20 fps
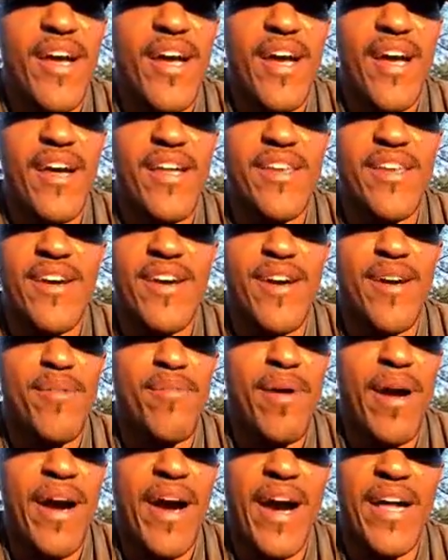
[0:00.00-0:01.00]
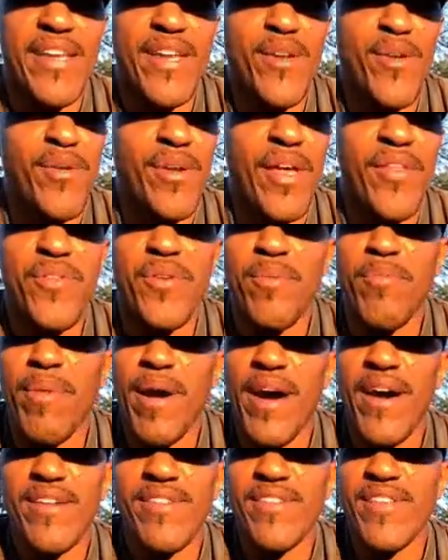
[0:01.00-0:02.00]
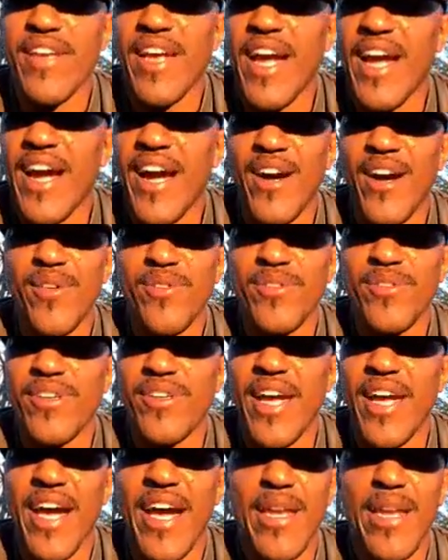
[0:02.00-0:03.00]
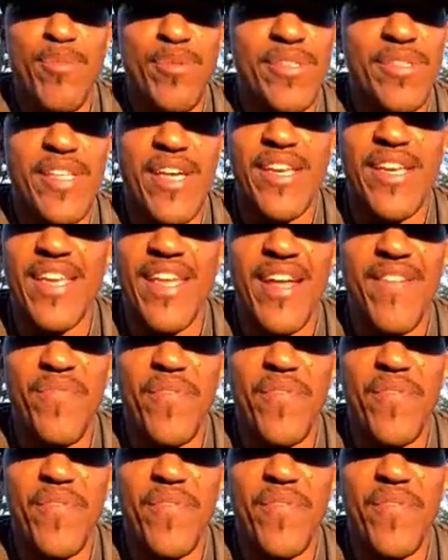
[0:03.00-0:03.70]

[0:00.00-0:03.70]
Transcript: And I didn't know nothing about cows or animals, none of that.